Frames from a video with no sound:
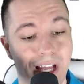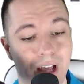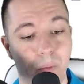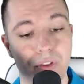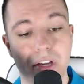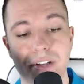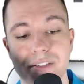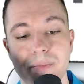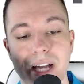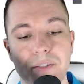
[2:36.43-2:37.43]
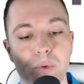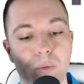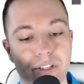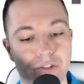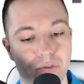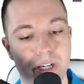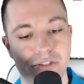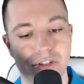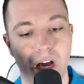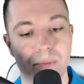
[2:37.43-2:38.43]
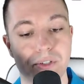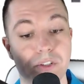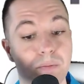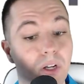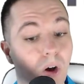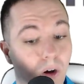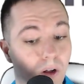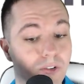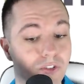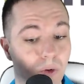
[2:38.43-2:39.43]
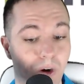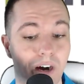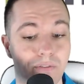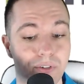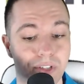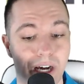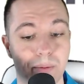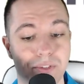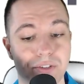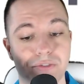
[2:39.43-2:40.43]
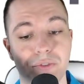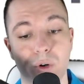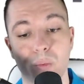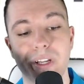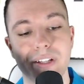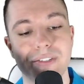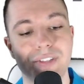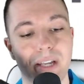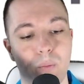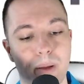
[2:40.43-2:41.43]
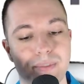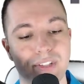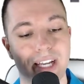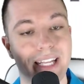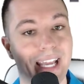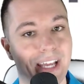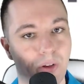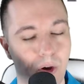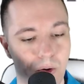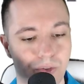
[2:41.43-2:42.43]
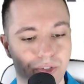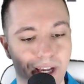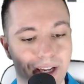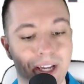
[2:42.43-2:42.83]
with customizable registration options, but also offers options for a real estate website and hosting,